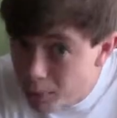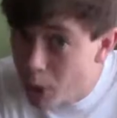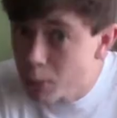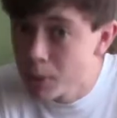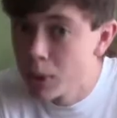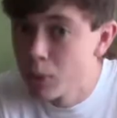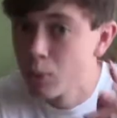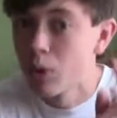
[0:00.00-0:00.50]

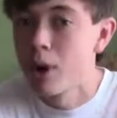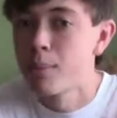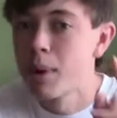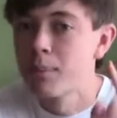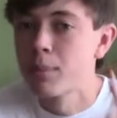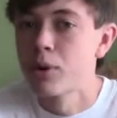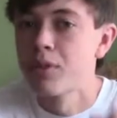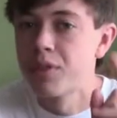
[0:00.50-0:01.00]
moment where a
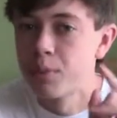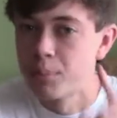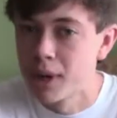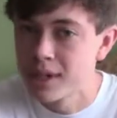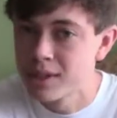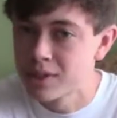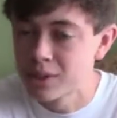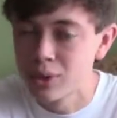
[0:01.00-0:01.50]
member of the
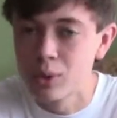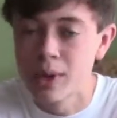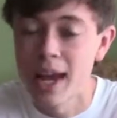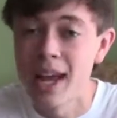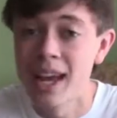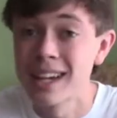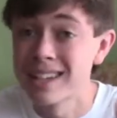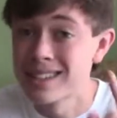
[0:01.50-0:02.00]
bicycle
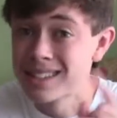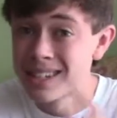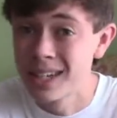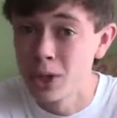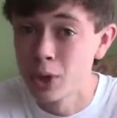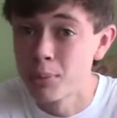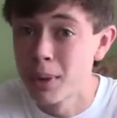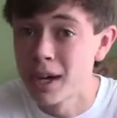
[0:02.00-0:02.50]
gang is
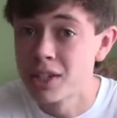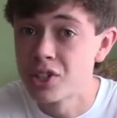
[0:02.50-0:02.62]
killed by